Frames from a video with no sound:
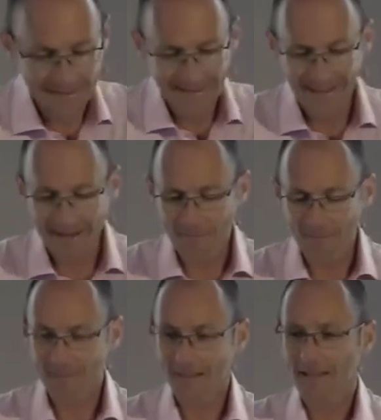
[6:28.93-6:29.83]

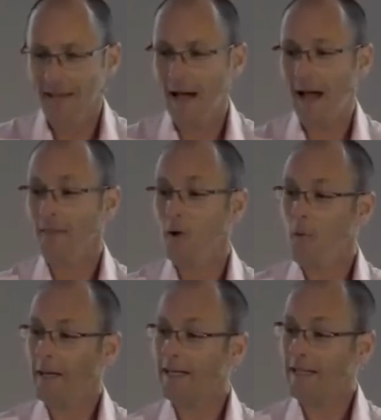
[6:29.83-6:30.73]
Um, and the
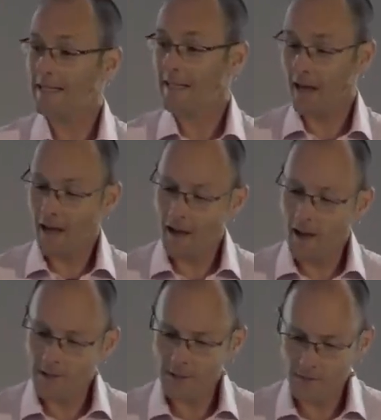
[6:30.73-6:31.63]
wicket is the
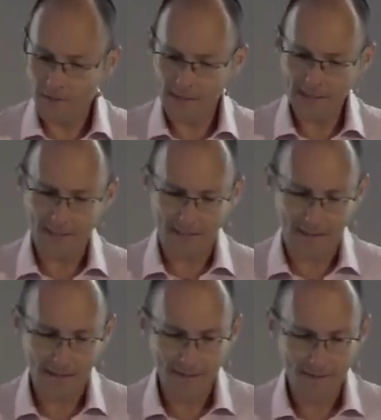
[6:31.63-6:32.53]
heart of the
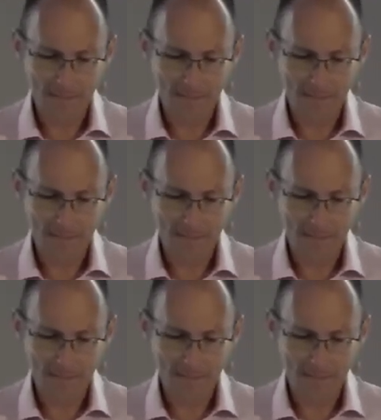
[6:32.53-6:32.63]
listener,